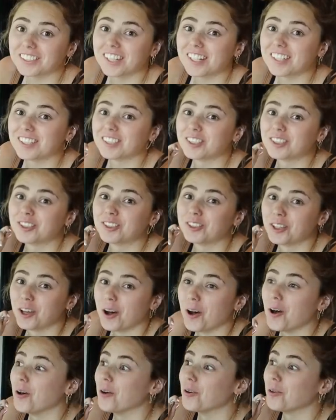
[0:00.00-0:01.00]
is
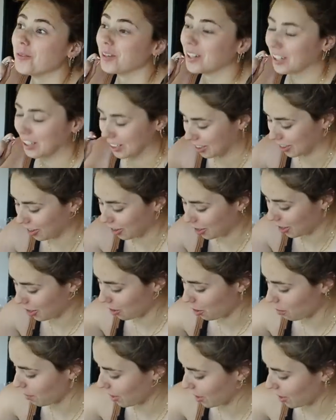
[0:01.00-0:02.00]
so good.
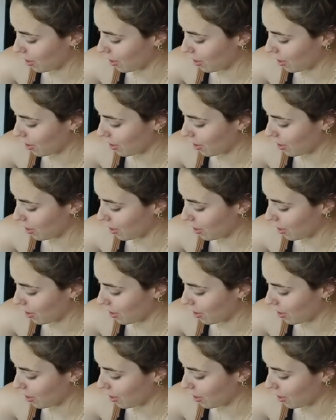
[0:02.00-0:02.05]
Oh my